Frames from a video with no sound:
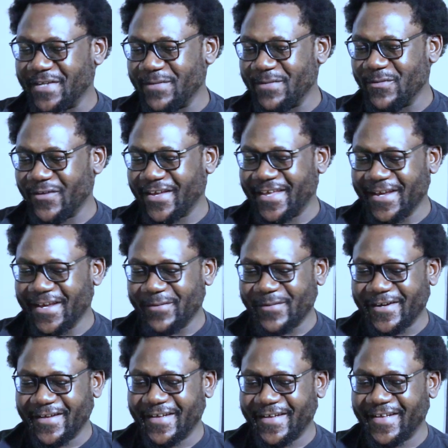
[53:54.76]
Mutemi wa
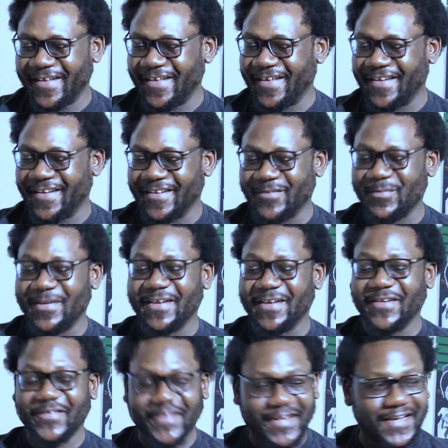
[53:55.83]
Kiama, it has been a
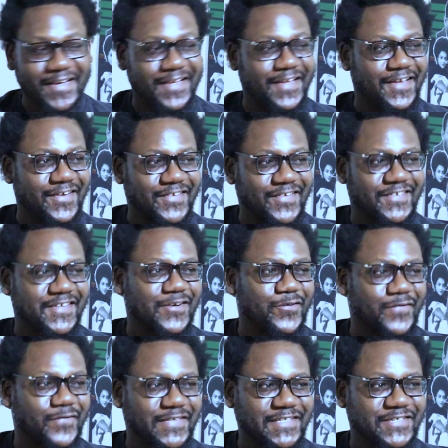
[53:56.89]
really interesting
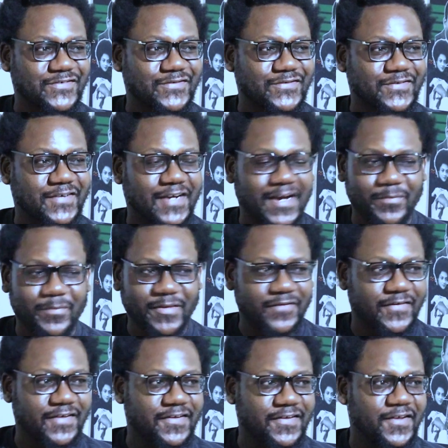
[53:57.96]
conversation,
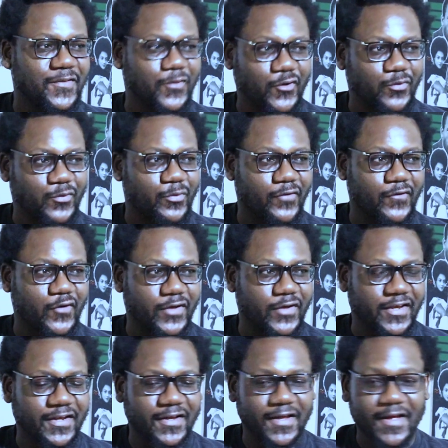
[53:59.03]
captivating,
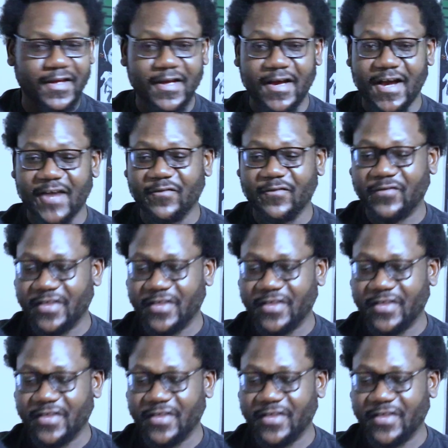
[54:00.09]
thought-provoking. I've